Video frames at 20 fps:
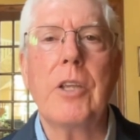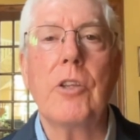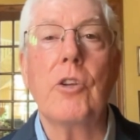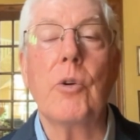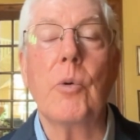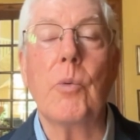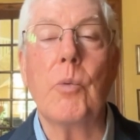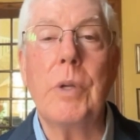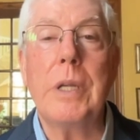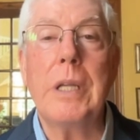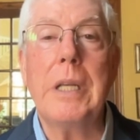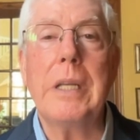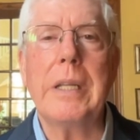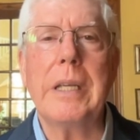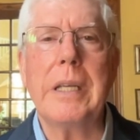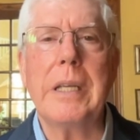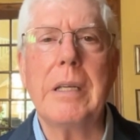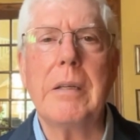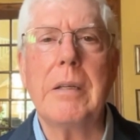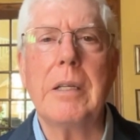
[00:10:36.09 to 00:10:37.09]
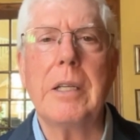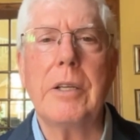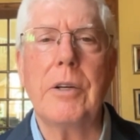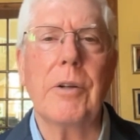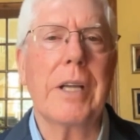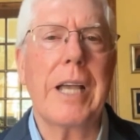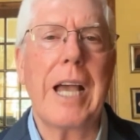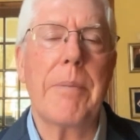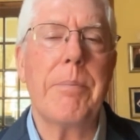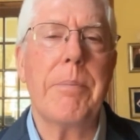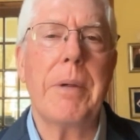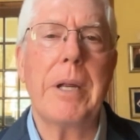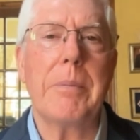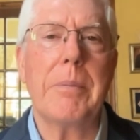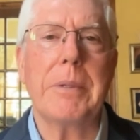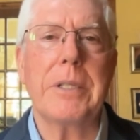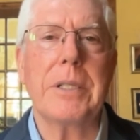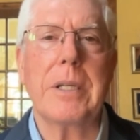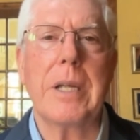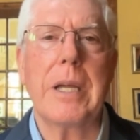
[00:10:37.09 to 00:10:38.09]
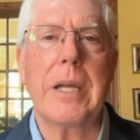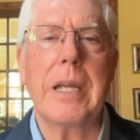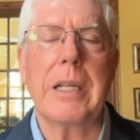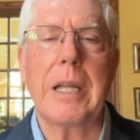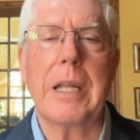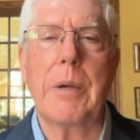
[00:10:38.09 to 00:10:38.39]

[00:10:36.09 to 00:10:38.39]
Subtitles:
You're really, you know, God made a mistake.